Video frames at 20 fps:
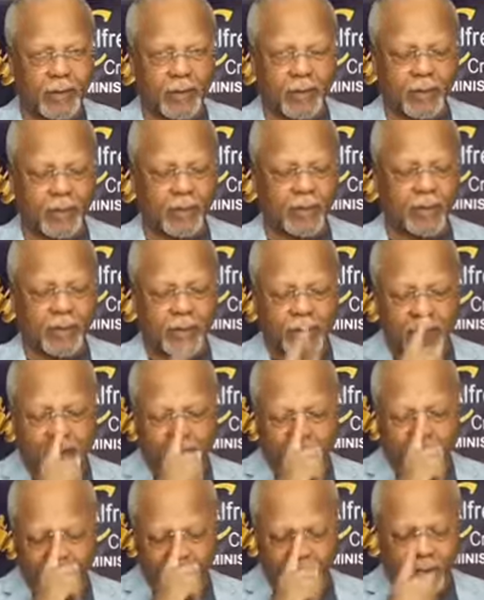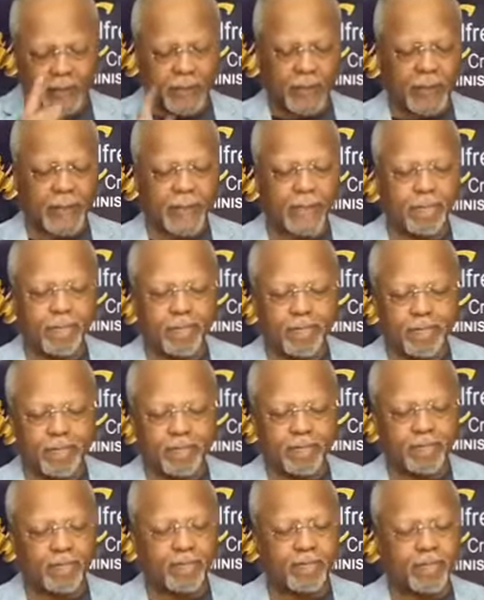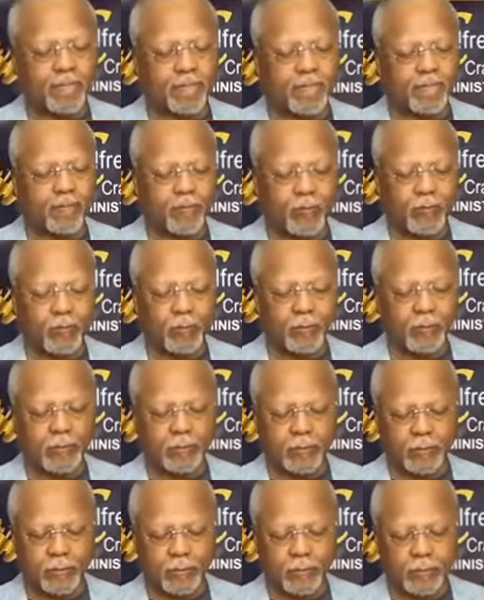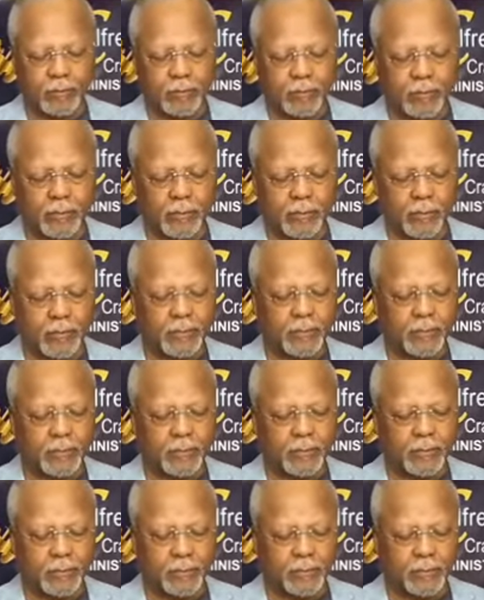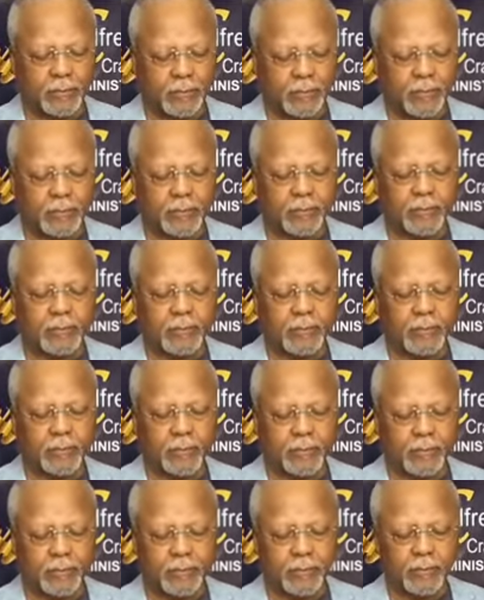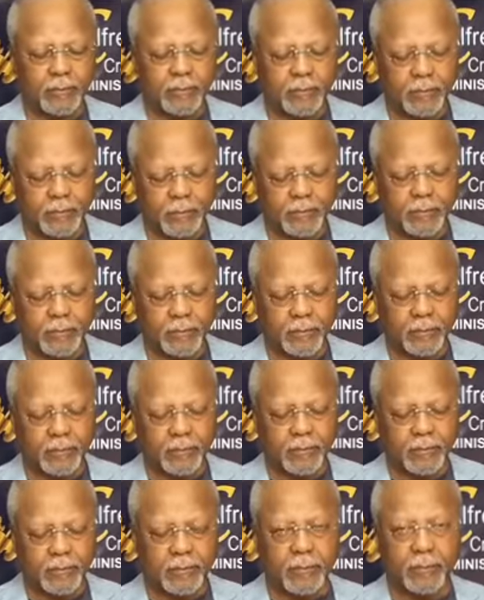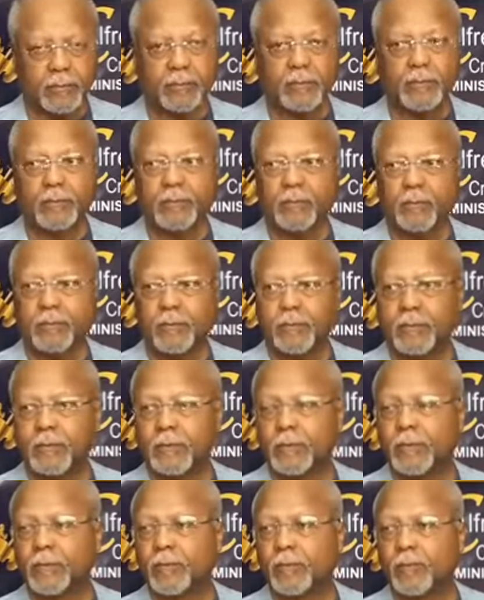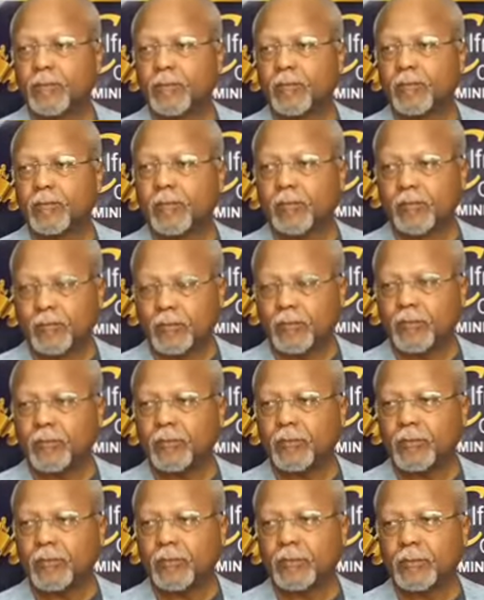No words are spoken by the person on screen.